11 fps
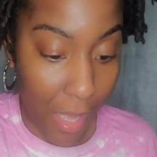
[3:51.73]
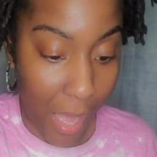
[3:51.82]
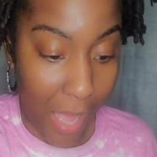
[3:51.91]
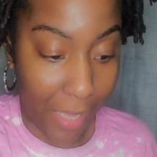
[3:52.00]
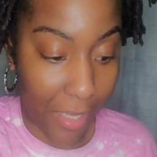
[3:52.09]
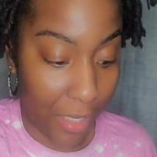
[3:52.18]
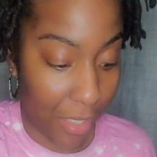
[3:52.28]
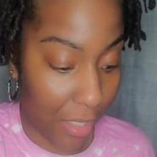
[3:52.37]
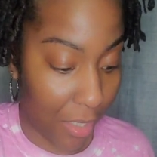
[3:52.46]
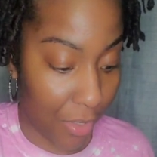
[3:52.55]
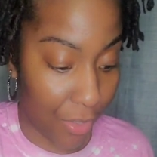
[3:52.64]
I can
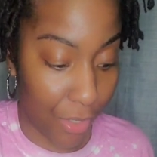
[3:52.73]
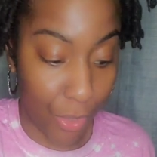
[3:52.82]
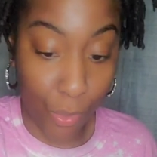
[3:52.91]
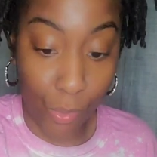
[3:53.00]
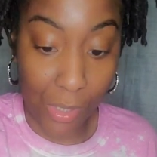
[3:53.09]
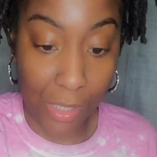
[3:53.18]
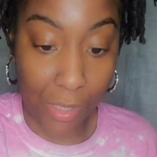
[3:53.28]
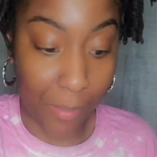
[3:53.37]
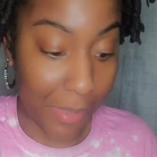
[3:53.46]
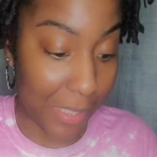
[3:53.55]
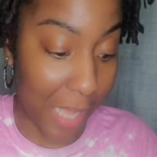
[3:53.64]
either use
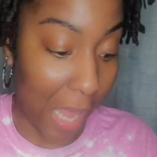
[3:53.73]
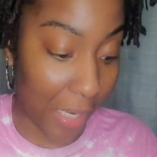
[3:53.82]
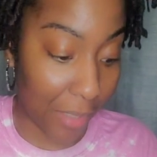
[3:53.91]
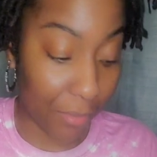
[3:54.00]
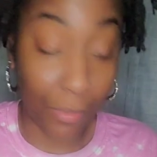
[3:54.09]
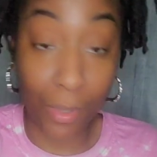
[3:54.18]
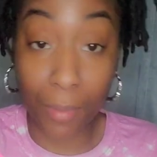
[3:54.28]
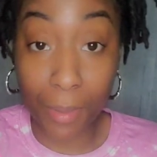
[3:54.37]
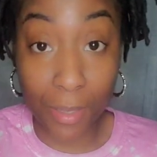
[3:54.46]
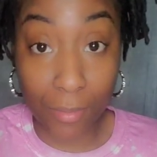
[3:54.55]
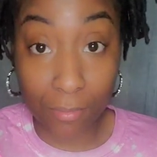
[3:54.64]
some solid
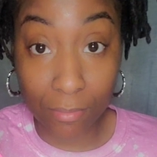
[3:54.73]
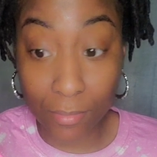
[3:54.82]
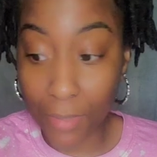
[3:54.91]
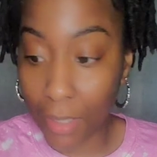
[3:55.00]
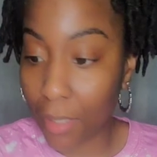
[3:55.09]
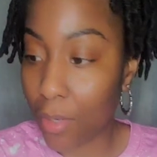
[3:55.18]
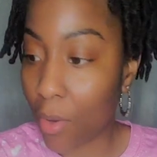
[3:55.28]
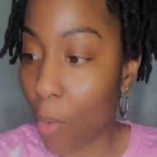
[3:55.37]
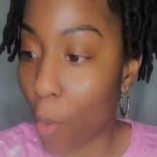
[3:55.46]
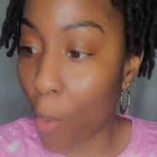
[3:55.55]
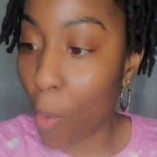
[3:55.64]
ribbon,
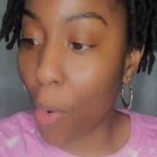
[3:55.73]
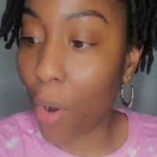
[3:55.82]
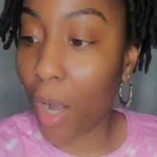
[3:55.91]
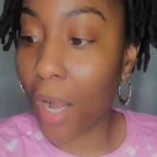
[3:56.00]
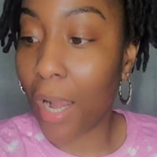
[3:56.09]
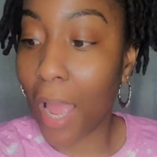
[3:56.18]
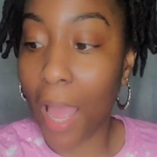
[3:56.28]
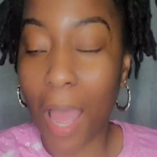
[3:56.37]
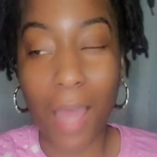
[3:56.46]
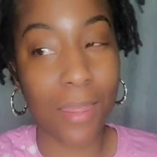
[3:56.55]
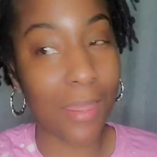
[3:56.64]
or
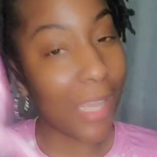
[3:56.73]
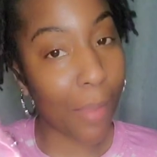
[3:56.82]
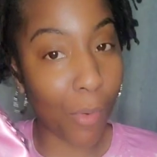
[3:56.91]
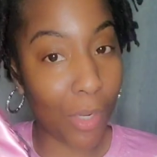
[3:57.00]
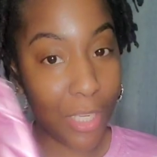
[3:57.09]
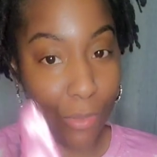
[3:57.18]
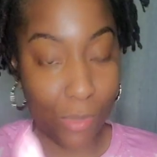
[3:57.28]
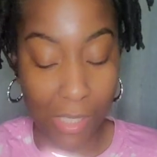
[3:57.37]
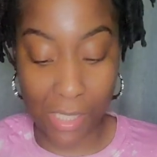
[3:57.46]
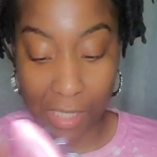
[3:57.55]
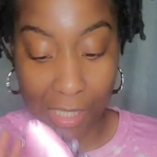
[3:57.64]
I think I'm going to use
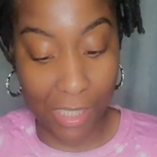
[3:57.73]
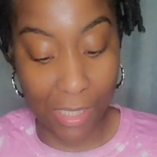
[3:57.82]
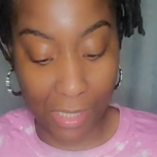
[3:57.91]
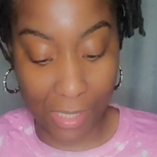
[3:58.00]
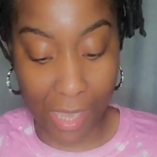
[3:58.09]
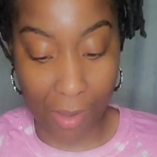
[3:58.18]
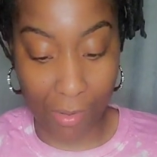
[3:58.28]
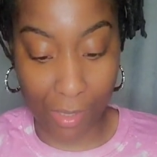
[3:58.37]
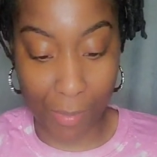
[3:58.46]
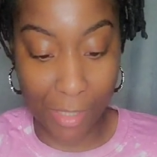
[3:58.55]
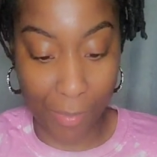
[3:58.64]
this because this
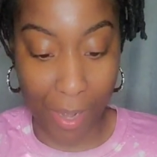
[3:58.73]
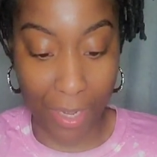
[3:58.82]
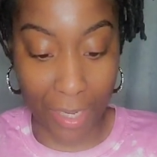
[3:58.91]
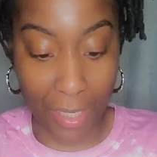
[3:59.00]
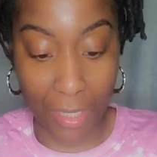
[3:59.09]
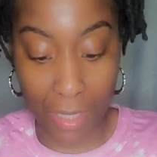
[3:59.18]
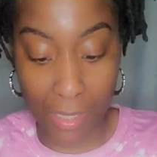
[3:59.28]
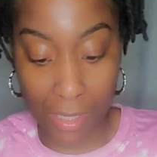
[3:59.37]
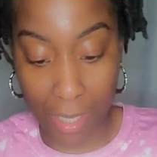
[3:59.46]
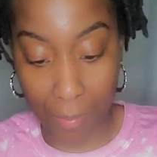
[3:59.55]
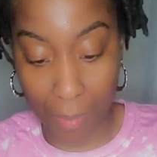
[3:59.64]
sounds much better and it looks
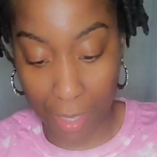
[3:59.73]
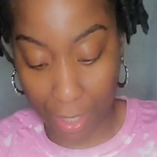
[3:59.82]
a bit